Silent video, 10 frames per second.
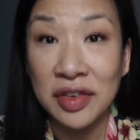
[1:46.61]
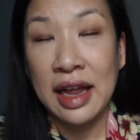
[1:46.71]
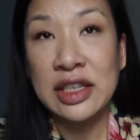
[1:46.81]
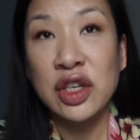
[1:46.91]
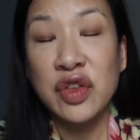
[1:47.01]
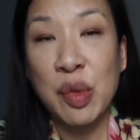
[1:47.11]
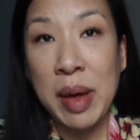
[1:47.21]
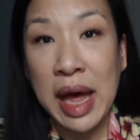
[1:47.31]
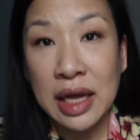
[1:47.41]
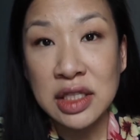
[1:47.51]
And over the
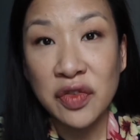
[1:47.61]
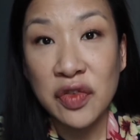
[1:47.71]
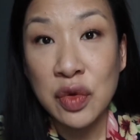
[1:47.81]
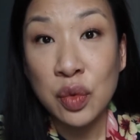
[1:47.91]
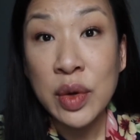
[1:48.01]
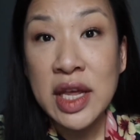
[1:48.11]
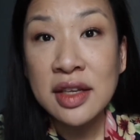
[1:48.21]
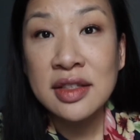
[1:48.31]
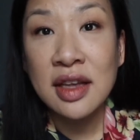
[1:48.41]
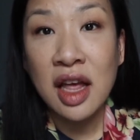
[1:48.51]
past few
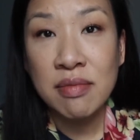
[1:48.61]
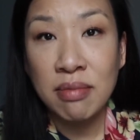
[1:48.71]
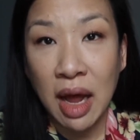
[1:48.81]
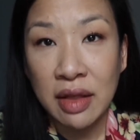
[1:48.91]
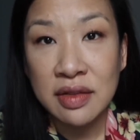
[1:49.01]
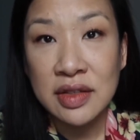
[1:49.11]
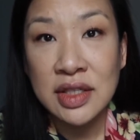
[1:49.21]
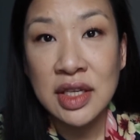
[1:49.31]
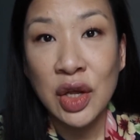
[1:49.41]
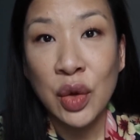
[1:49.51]
weeks and
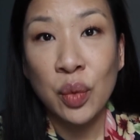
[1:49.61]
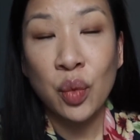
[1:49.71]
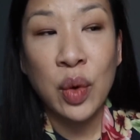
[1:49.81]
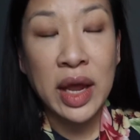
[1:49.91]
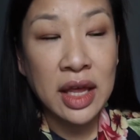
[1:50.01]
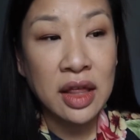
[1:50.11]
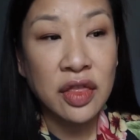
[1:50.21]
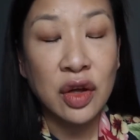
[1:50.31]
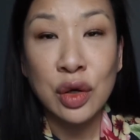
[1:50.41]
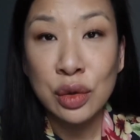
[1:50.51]
months, with
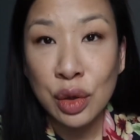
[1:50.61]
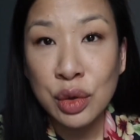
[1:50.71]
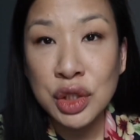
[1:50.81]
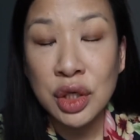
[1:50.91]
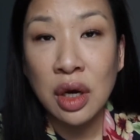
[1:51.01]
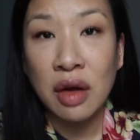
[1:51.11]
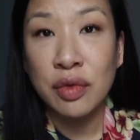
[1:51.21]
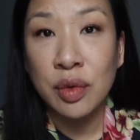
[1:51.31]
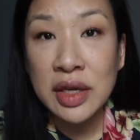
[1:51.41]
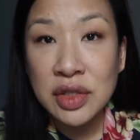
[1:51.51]
the closure of
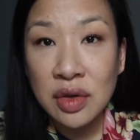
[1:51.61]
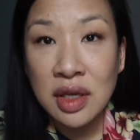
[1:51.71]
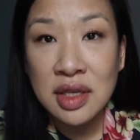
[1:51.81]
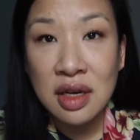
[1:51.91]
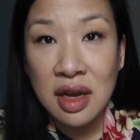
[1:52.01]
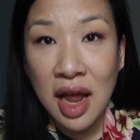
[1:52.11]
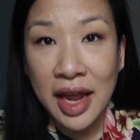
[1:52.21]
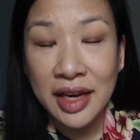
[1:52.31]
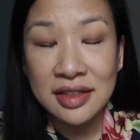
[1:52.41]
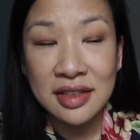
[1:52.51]
restaurants at
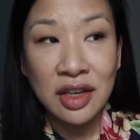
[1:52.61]
night,